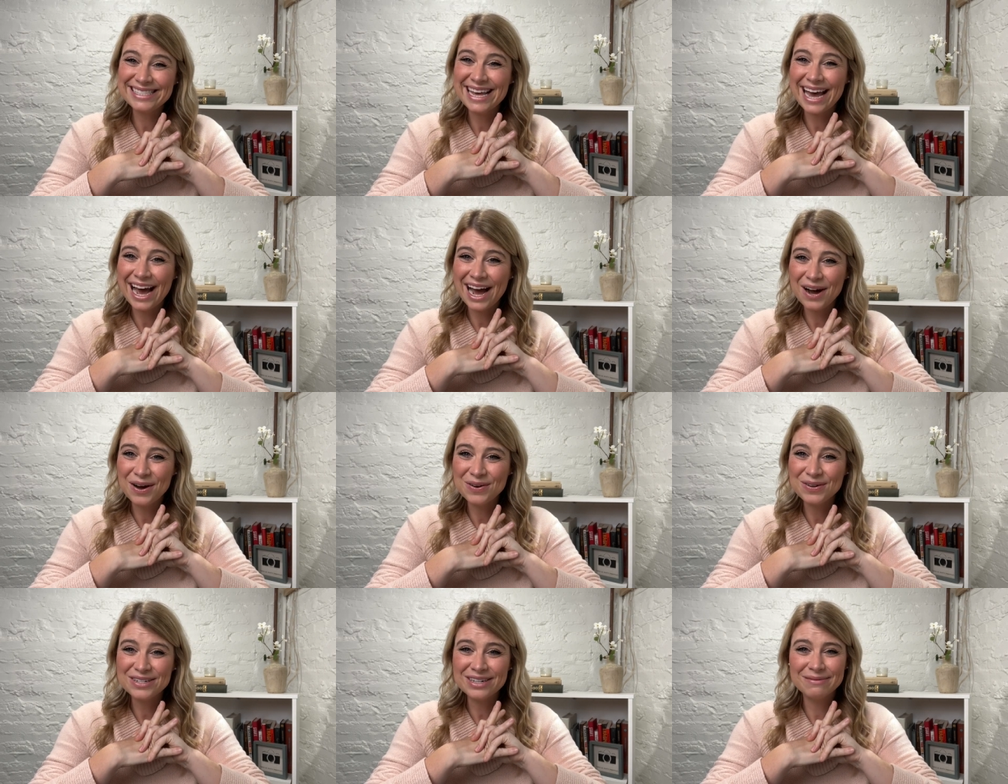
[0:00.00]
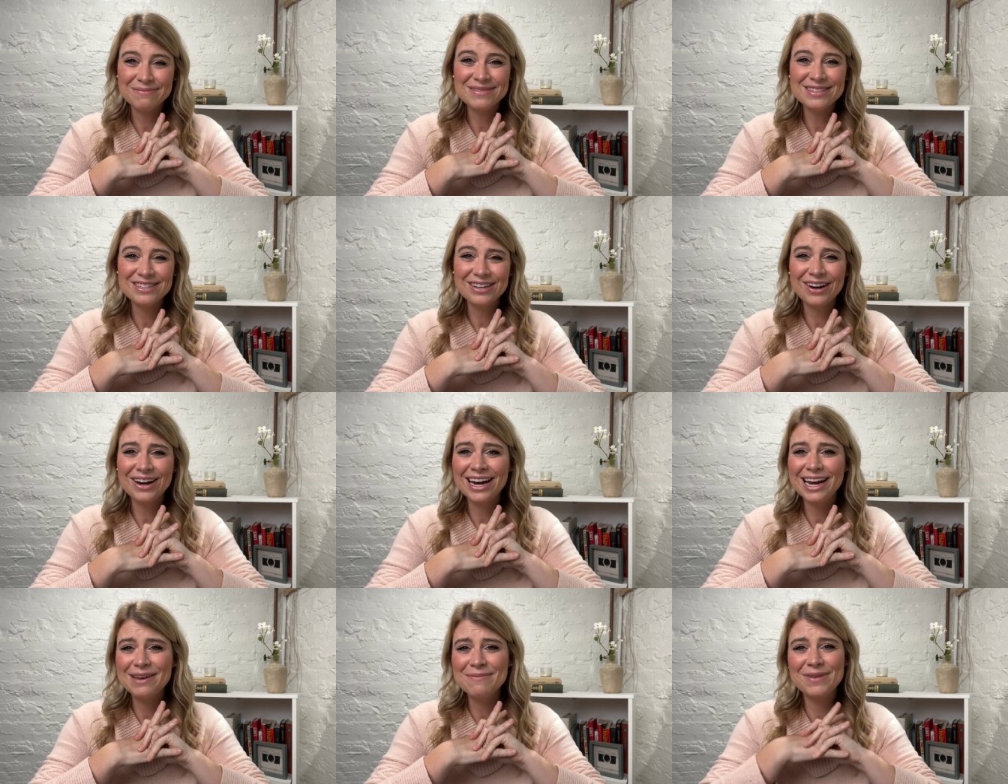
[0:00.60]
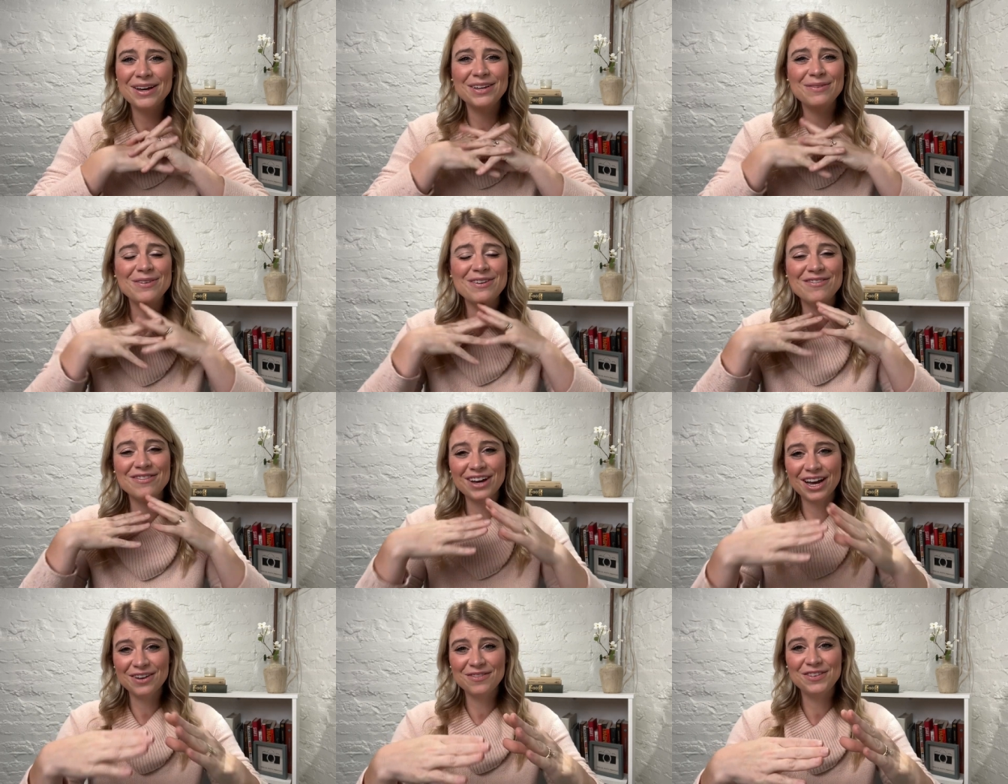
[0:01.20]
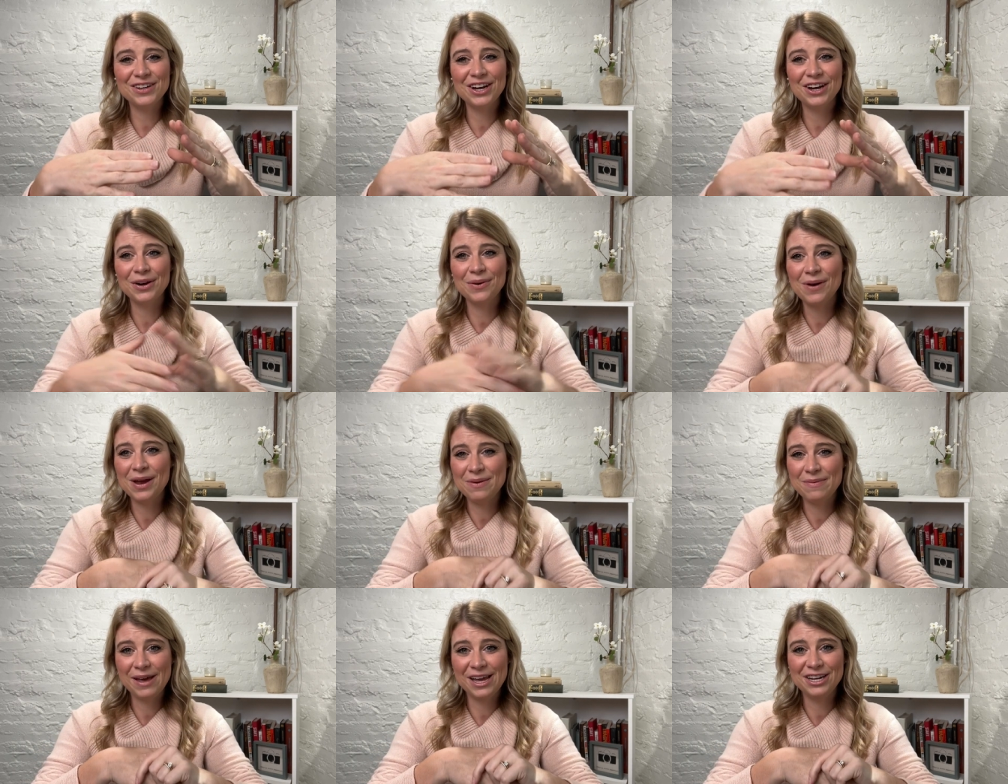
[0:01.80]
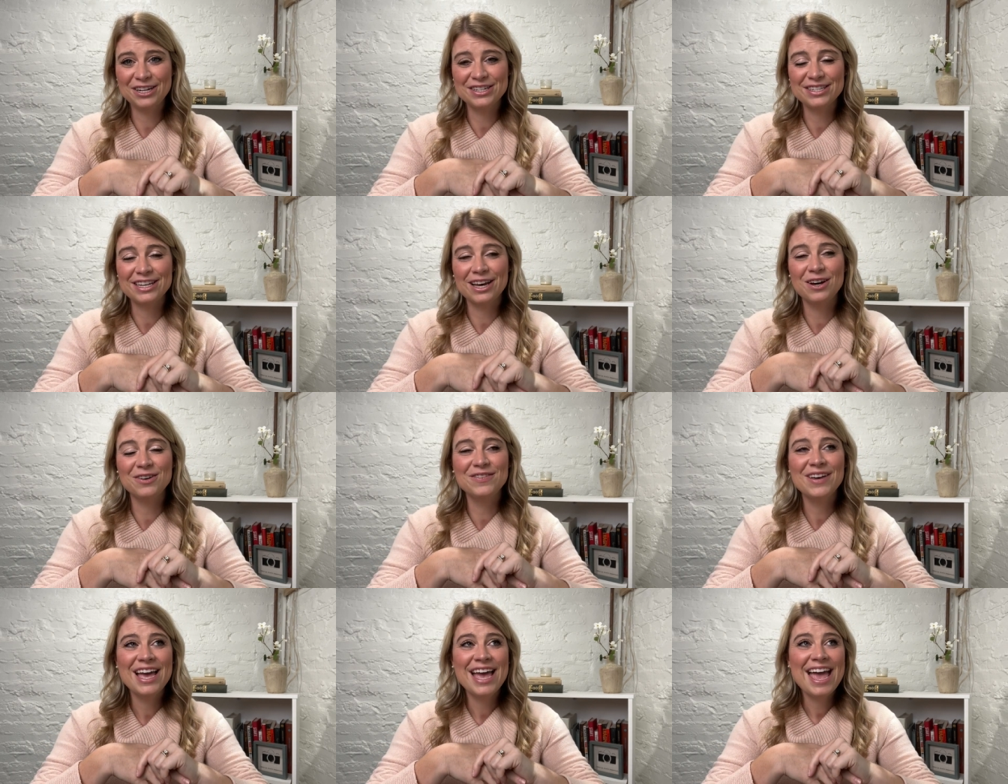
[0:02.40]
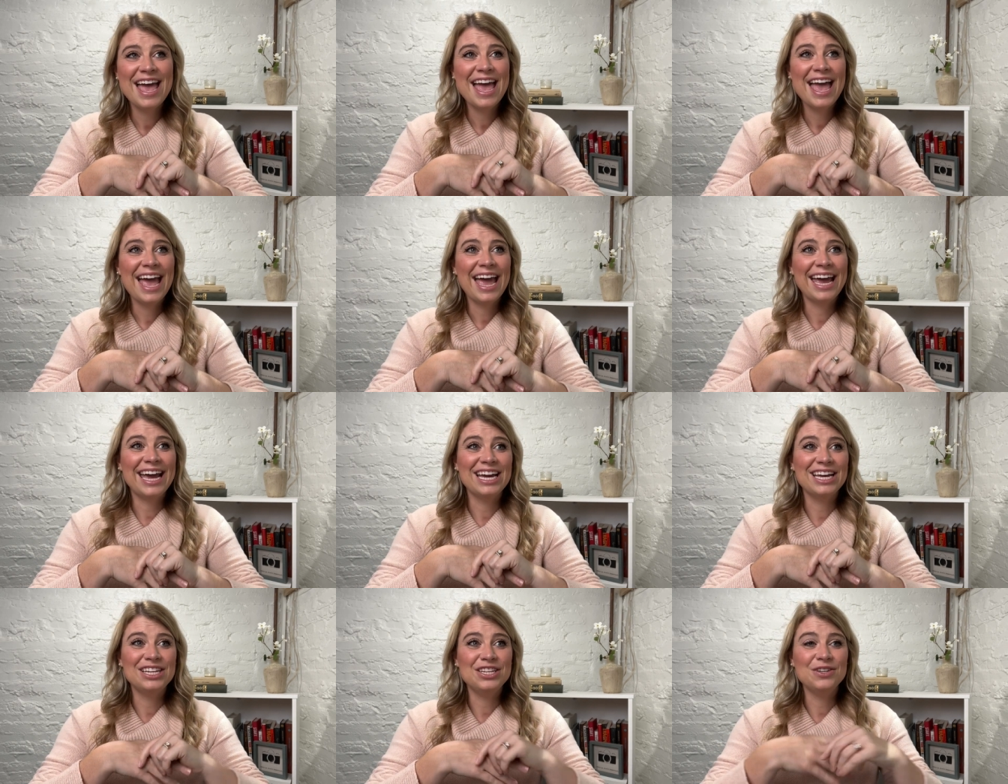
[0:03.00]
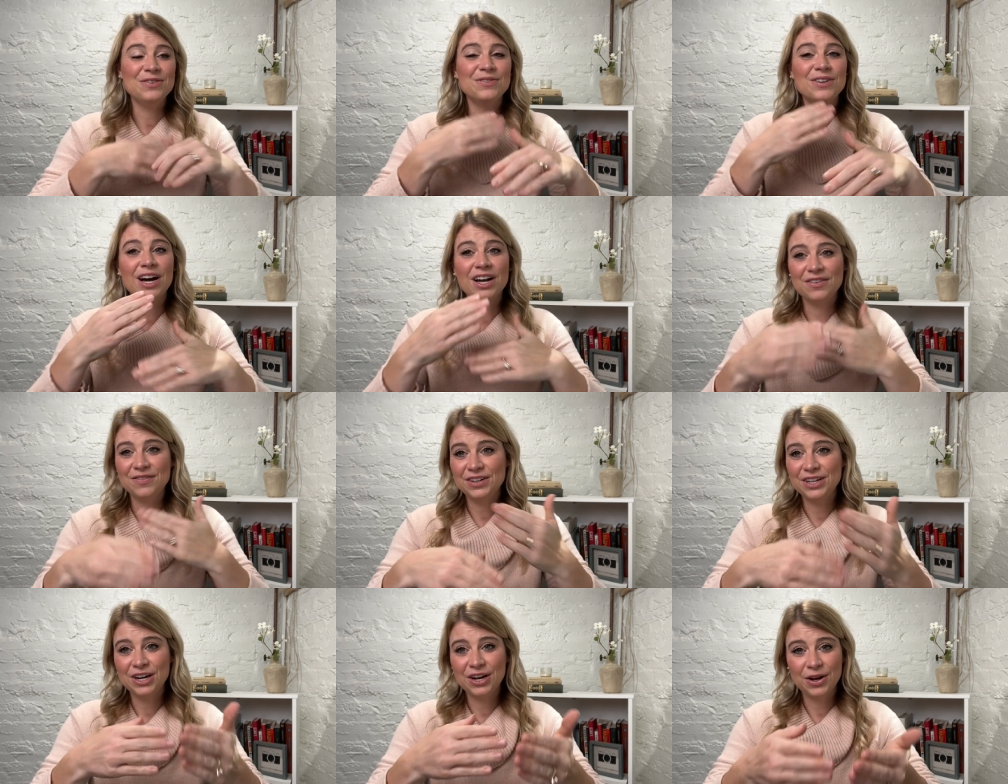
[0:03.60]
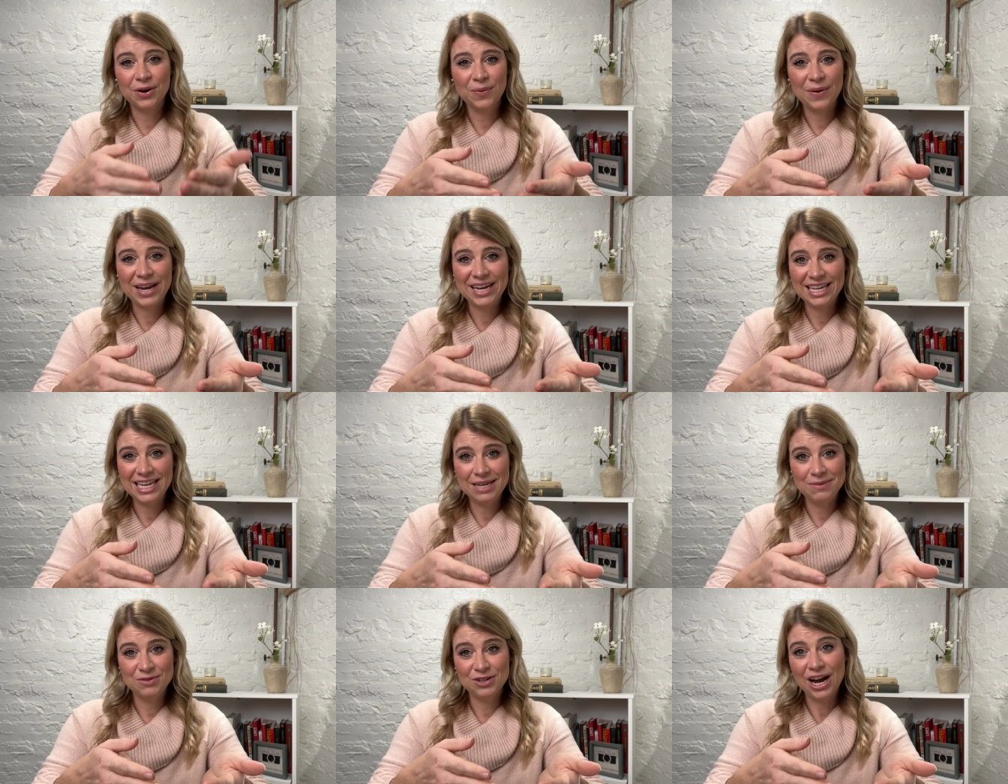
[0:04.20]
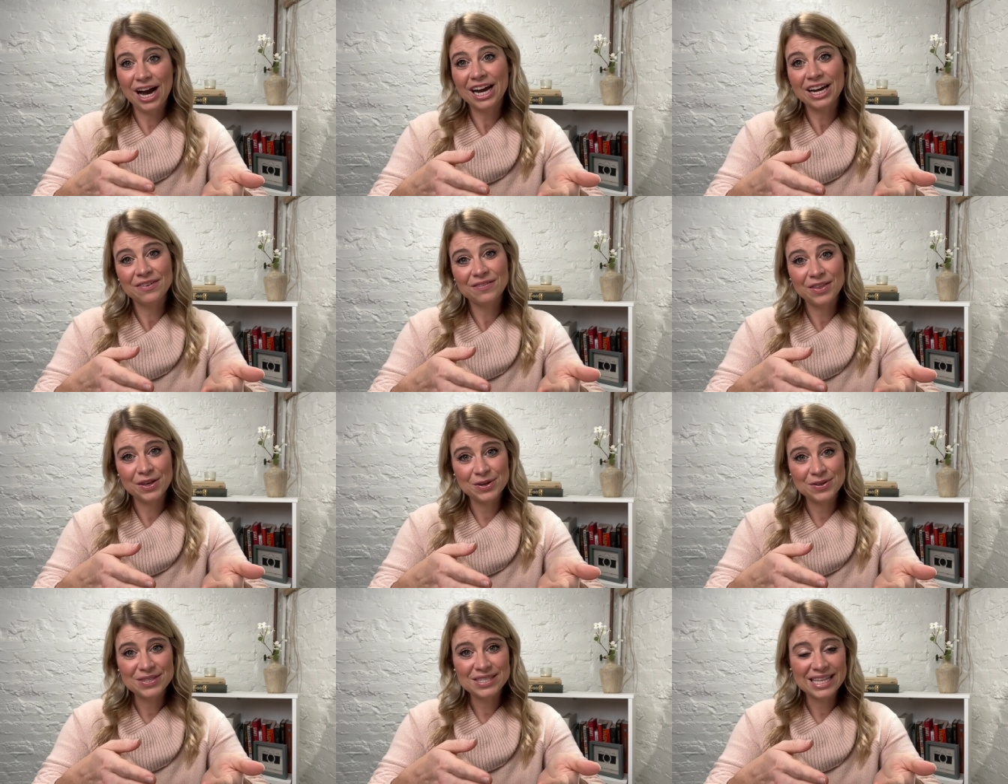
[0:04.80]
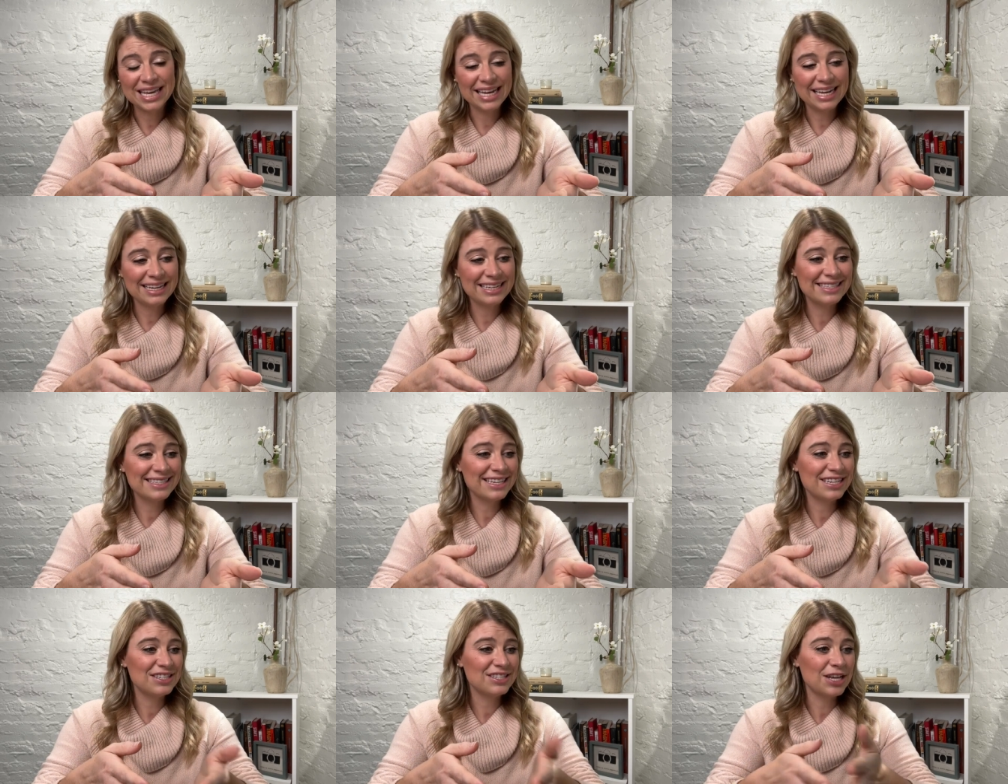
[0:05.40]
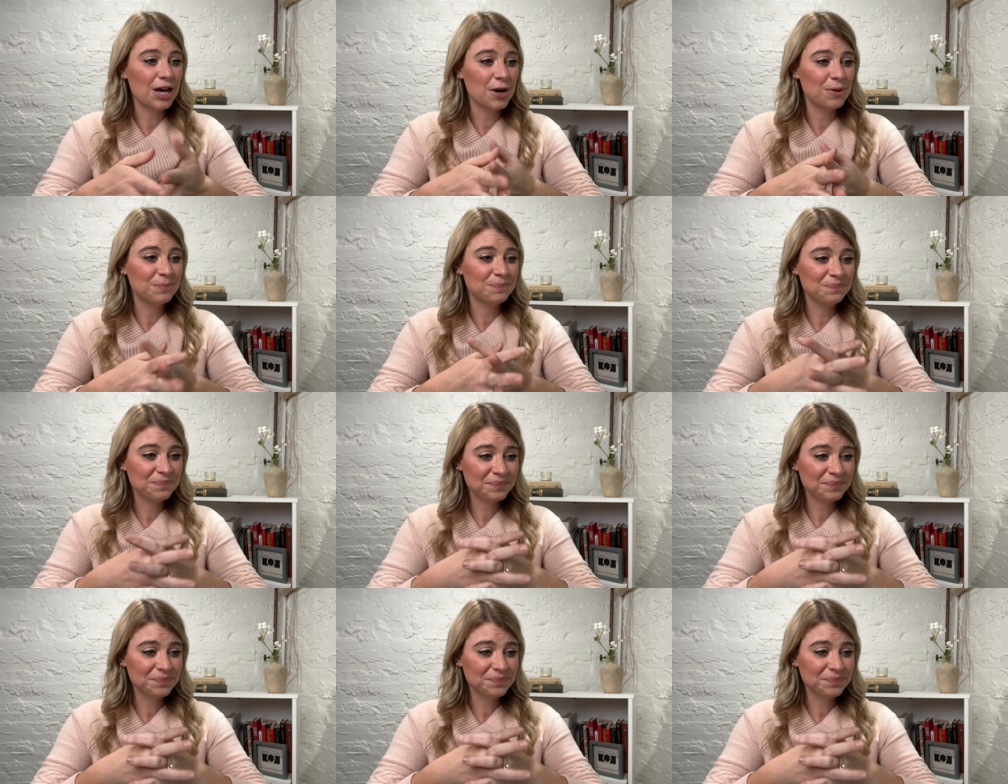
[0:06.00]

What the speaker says: Ouch, I'm sorry, but we've got to figure out a way to pay yourself, and you've got to figure out a way to keep track of those things. So